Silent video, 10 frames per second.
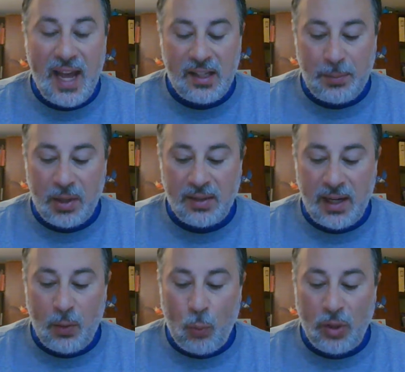last part
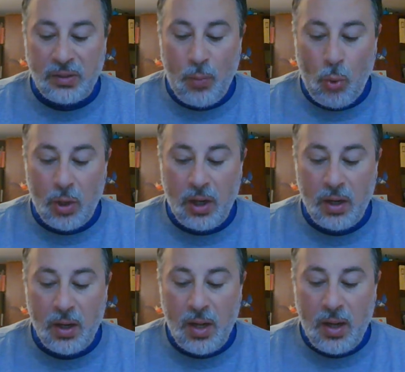there, what's more,
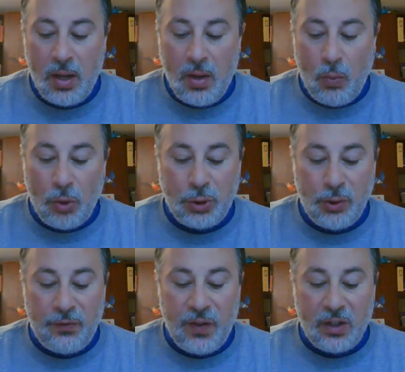once you
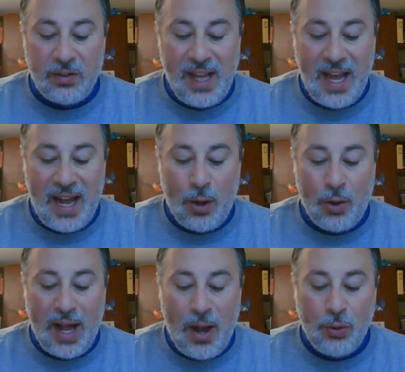have figured that out,
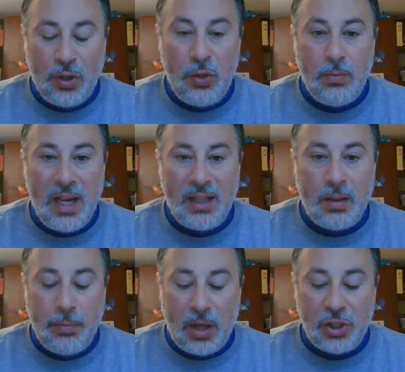how can you make
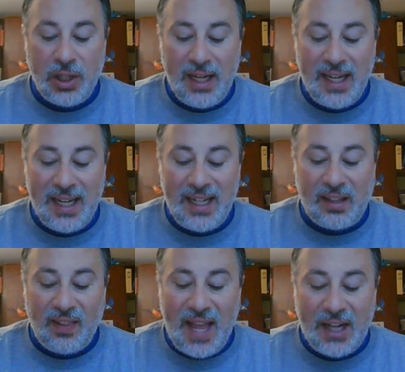the budget
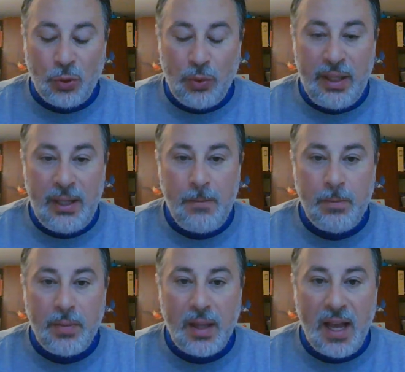intellectually
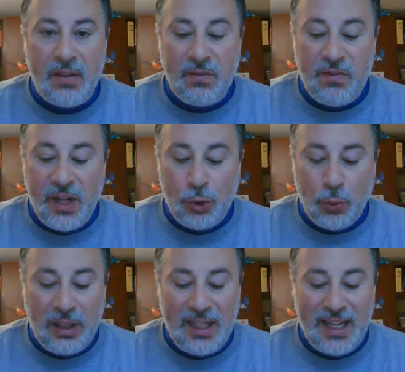and
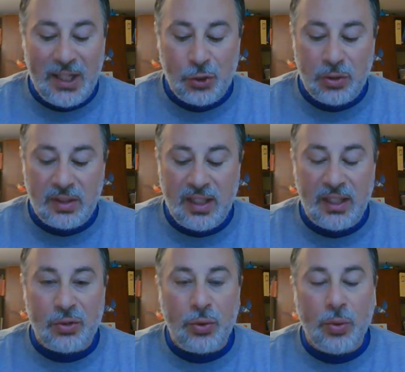visually
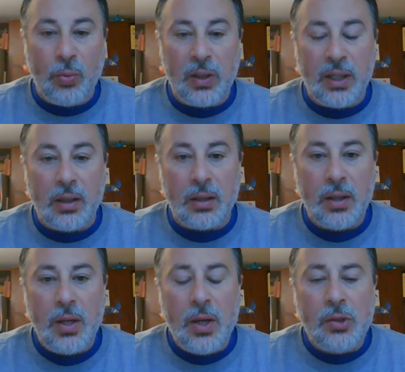interesting to the reader?
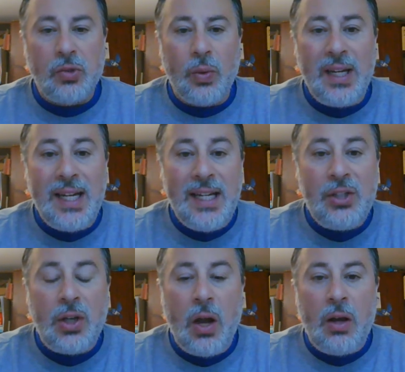So
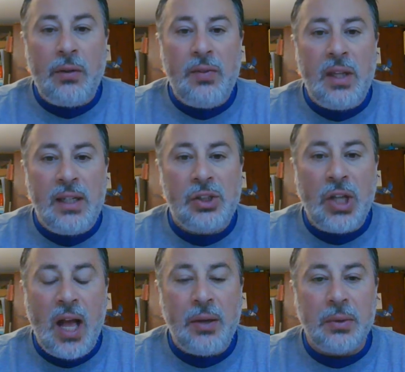each of these
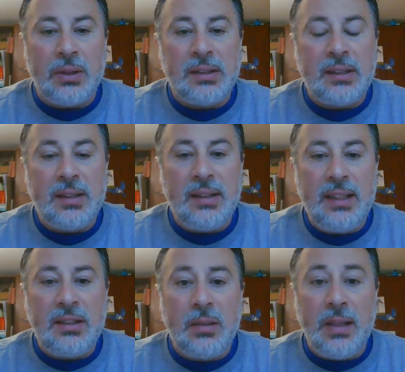genres
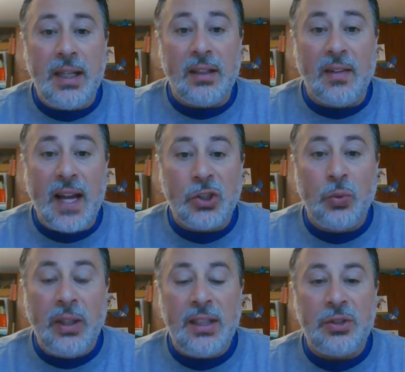needs to be
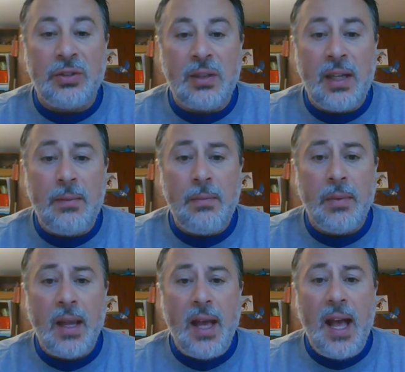intellectually interesting
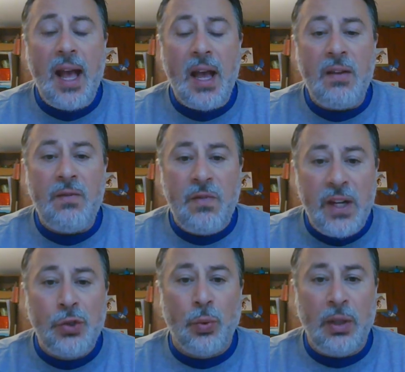and
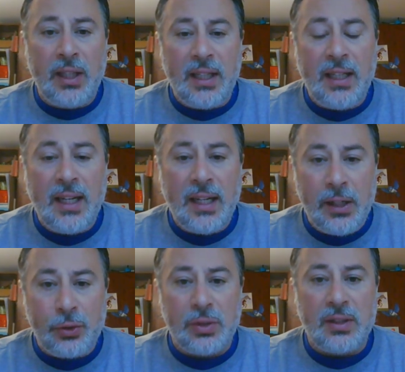visually
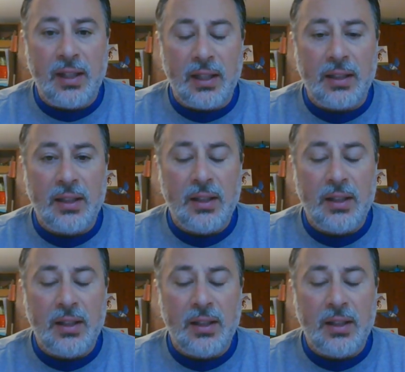interesting.